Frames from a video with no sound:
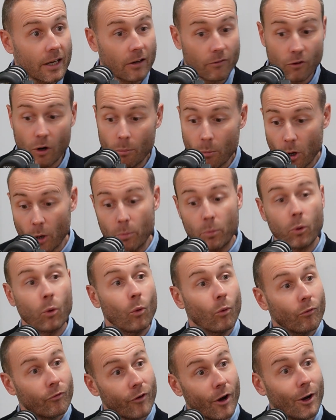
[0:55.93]
I've got my
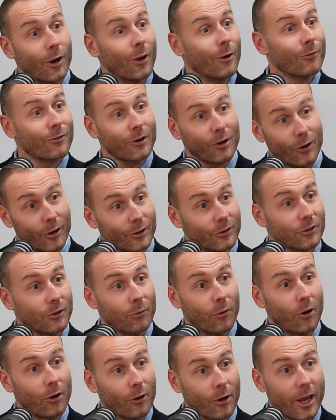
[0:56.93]
portfolio of clients
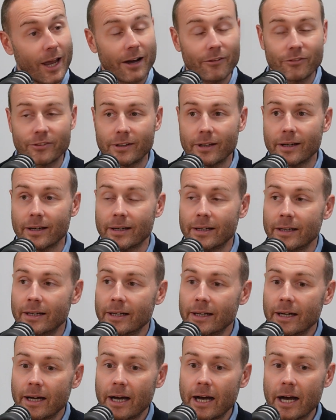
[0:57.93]
who I look after.
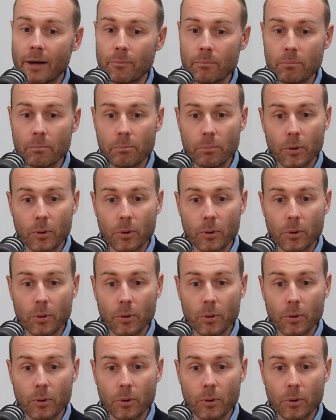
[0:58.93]
Yeah.